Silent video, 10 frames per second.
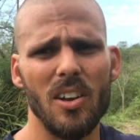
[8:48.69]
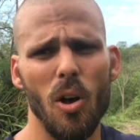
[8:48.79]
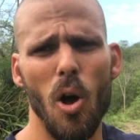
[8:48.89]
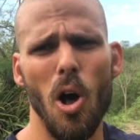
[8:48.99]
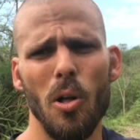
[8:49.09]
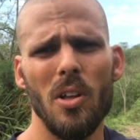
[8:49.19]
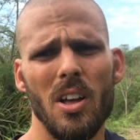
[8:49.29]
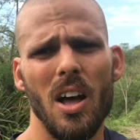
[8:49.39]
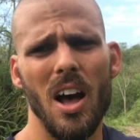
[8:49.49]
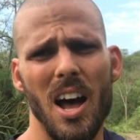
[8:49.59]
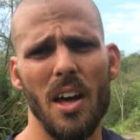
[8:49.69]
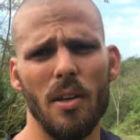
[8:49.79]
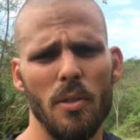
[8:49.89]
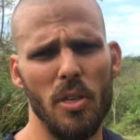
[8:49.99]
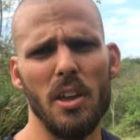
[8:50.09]
all
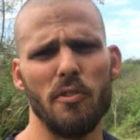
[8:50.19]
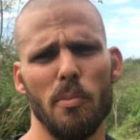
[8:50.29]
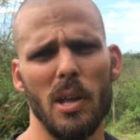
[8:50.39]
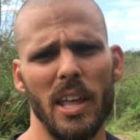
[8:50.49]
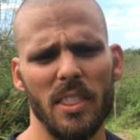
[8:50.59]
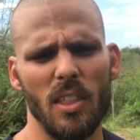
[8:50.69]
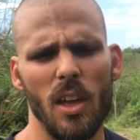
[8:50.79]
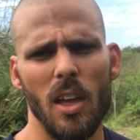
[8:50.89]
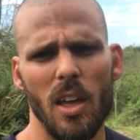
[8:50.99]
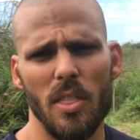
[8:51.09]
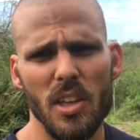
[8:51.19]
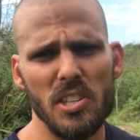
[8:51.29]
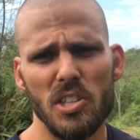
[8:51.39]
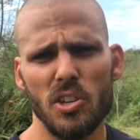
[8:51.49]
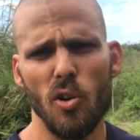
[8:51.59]
thing for me. Like,
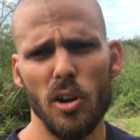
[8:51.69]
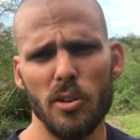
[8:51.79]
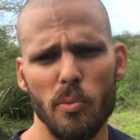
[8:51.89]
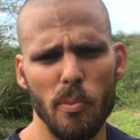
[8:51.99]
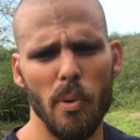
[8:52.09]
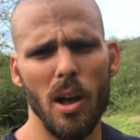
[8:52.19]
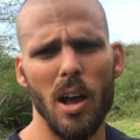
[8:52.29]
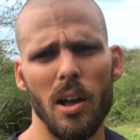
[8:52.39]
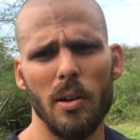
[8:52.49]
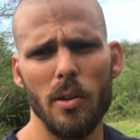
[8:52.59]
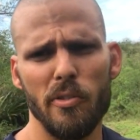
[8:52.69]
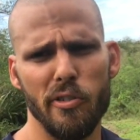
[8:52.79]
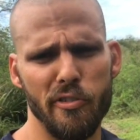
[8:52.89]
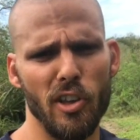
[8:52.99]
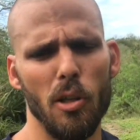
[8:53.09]
this is going to
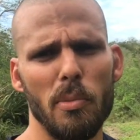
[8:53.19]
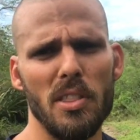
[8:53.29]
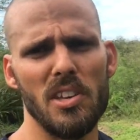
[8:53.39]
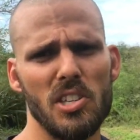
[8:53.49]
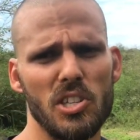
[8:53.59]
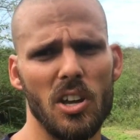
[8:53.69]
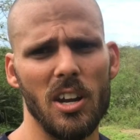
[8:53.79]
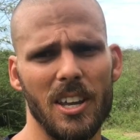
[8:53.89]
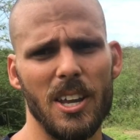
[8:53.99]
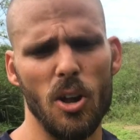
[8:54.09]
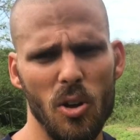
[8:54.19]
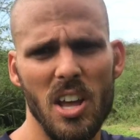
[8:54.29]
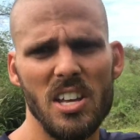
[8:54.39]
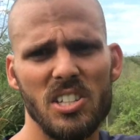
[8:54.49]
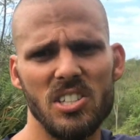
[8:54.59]
fulfill me. This is going to
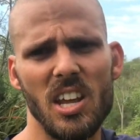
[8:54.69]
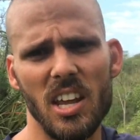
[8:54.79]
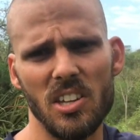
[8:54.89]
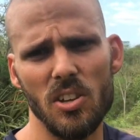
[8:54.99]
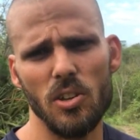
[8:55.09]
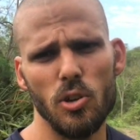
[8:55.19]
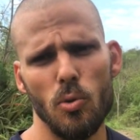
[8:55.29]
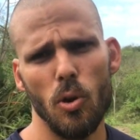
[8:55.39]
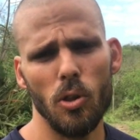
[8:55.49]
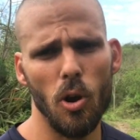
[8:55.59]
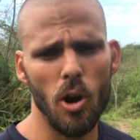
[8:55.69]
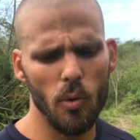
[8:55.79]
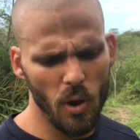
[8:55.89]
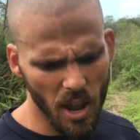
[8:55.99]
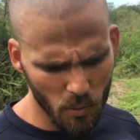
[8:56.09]
stick it to the New World
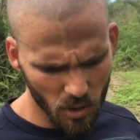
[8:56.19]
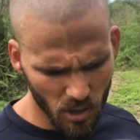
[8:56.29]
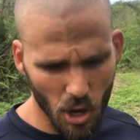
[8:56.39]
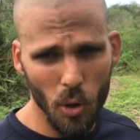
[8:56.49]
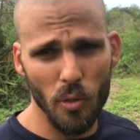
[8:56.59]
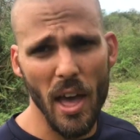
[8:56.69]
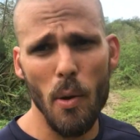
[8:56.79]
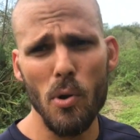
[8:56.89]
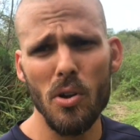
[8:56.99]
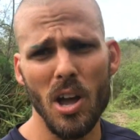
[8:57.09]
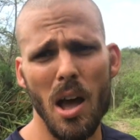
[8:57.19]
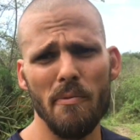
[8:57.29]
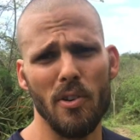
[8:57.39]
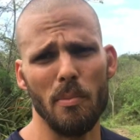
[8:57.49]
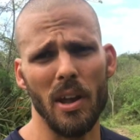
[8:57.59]
Order, and that will
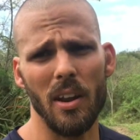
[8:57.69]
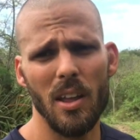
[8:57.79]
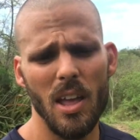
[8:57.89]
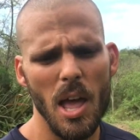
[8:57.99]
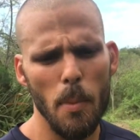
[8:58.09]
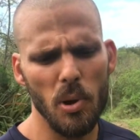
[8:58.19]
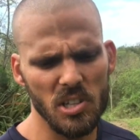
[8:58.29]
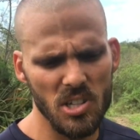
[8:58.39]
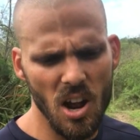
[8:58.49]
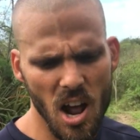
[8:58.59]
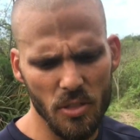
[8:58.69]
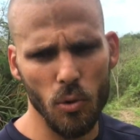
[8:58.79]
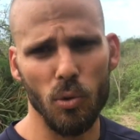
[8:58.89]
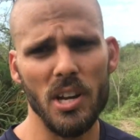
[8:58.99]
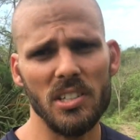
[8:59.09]
come from it. But it's not
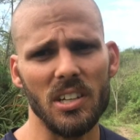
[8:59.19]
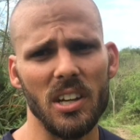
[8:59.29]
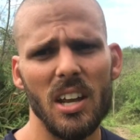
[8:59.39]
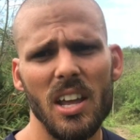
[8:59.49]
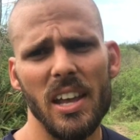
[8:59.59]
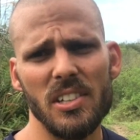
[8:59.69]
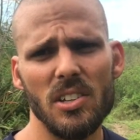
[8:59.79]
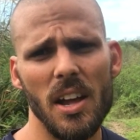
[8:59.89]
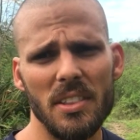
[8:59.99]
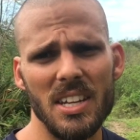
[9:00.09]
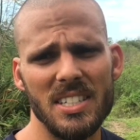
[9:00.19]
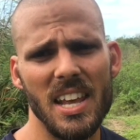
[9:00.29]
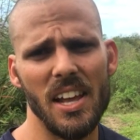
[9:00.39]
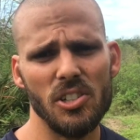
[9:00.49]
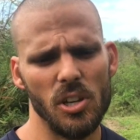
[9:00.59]
the reason. It's not the
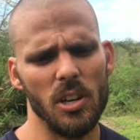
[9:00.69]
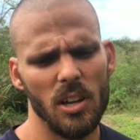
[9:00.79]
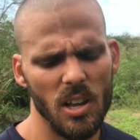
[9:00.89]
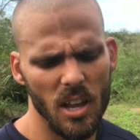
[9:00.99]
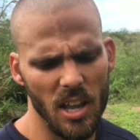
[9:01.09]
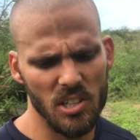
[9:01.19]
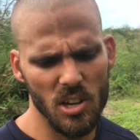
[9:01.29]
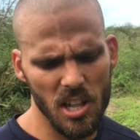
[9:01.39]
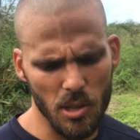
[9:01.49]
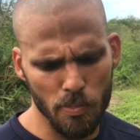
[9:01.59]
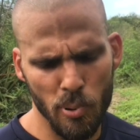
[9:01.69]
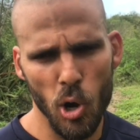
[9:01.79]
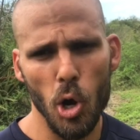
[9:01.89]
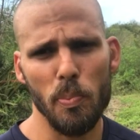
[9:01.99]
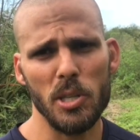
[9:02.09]
intention. It's not the
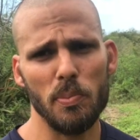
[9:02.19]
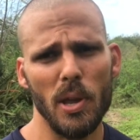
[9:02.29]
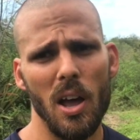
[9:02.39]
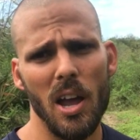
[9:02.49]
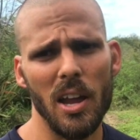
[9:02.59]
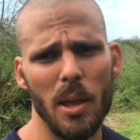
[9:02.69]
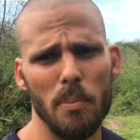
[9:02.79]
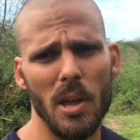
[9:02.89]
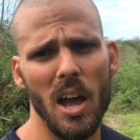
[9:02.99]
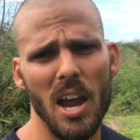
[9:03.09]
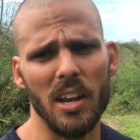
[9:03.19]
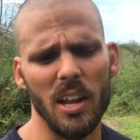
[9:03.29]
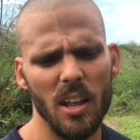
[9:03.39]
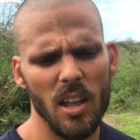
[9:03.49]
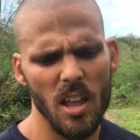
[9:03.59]
purpose behind
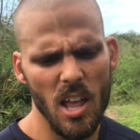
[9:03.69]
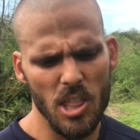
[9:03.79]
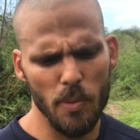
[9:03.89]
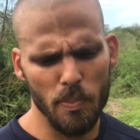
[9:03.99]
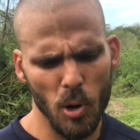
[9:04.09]
it. The